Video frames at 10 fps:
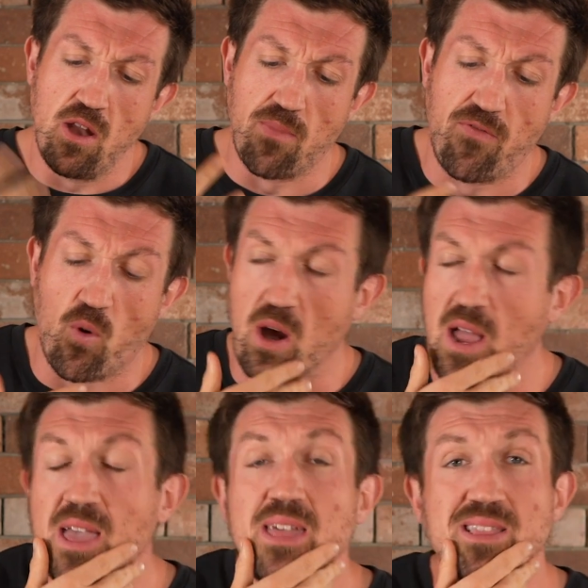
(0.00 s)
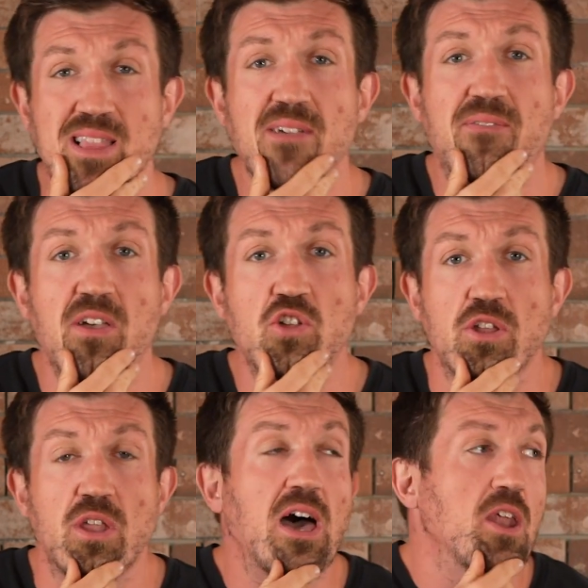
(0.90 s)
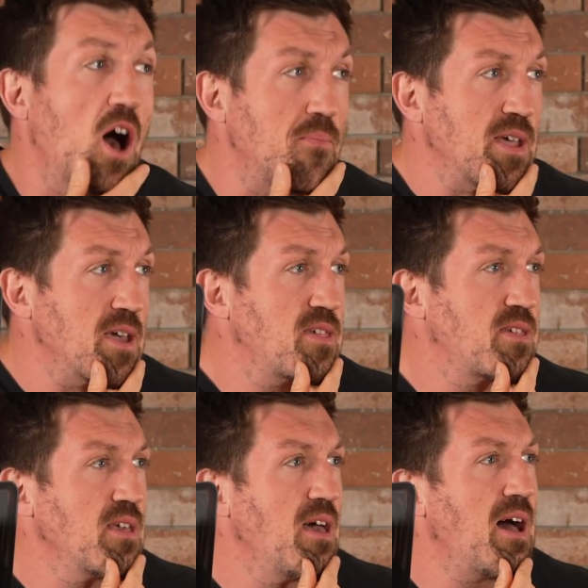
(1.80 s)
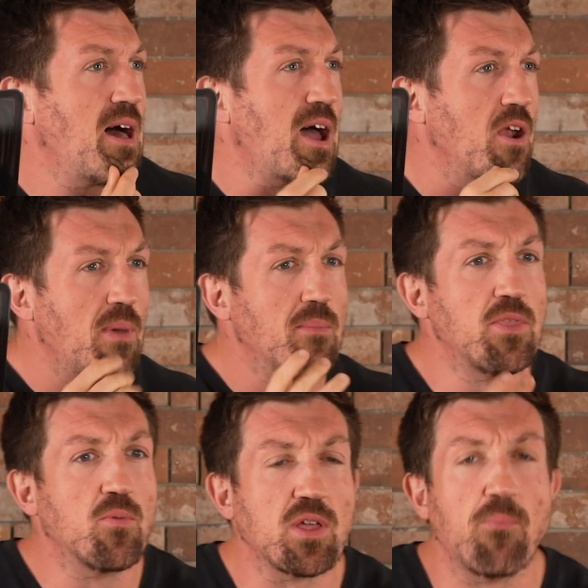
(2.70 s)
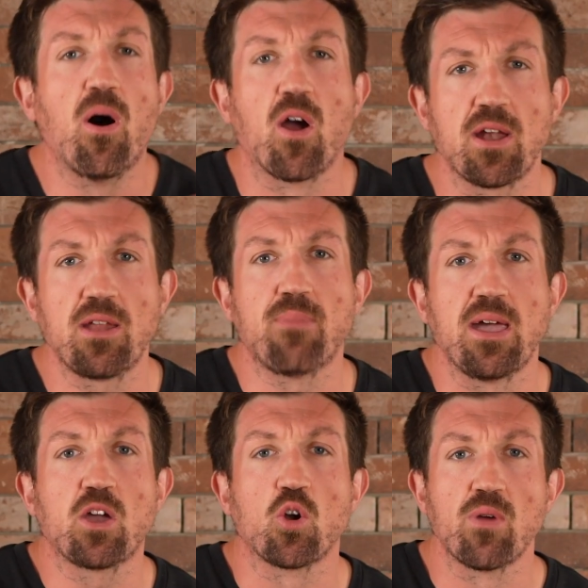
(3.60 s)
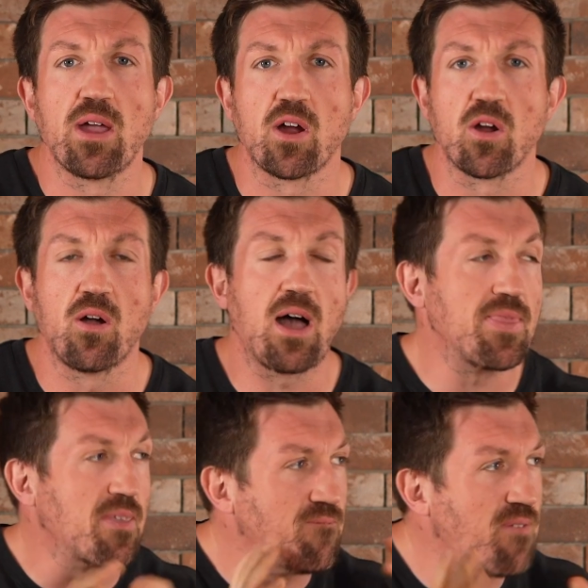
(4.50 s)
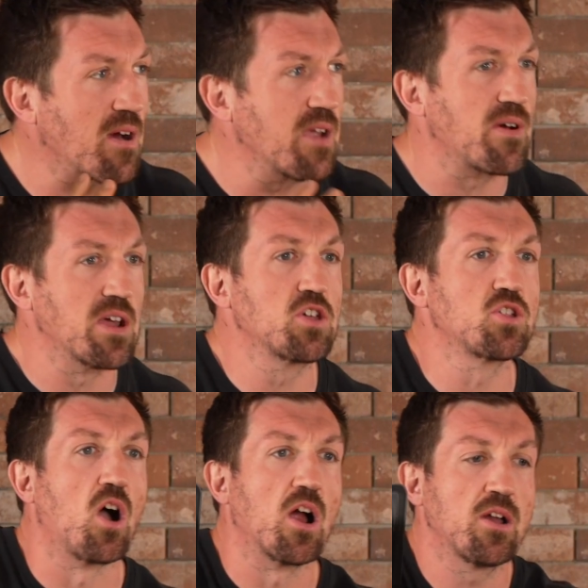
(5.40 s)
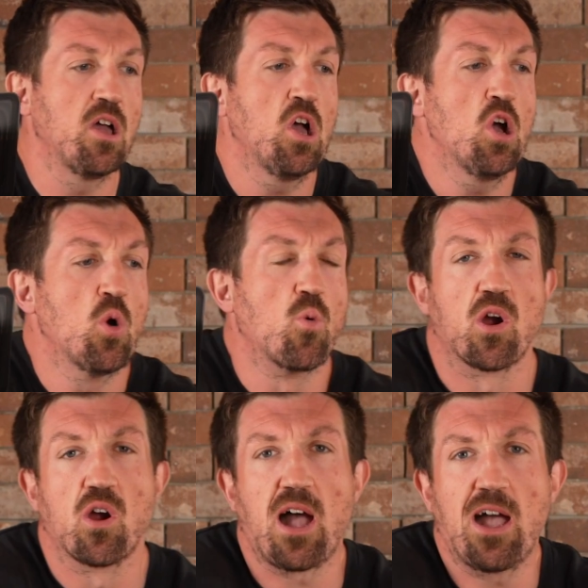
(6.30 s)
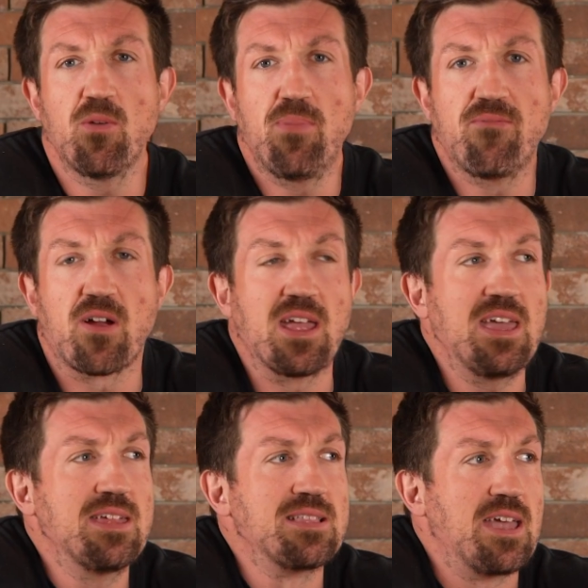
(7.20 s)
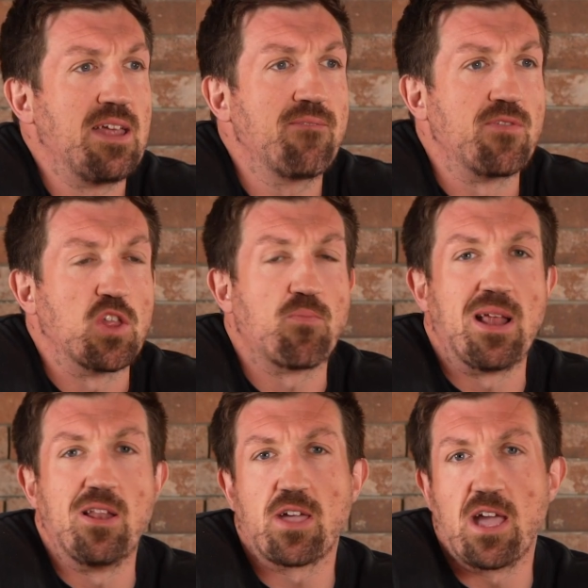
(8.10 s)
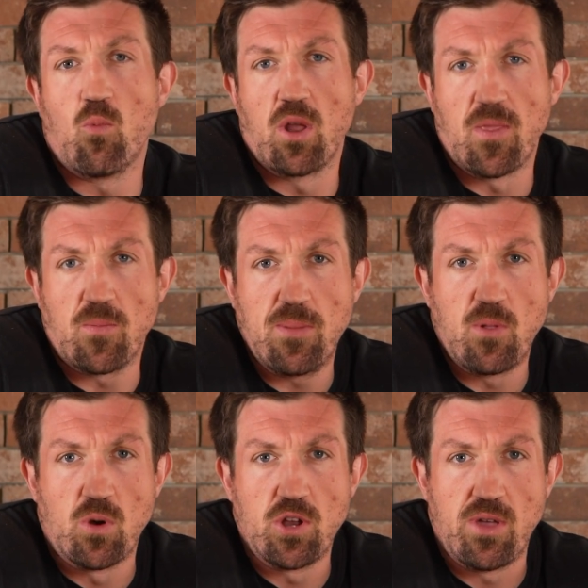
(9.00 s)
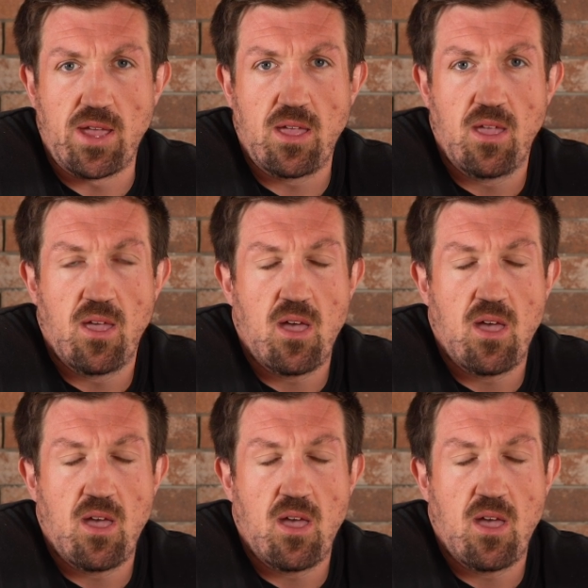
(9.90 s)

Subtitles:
Number 4 is life vision and optics. I remember there was a part in my career at the very, very start where I would be very easily influenced by looking at what other people were doing.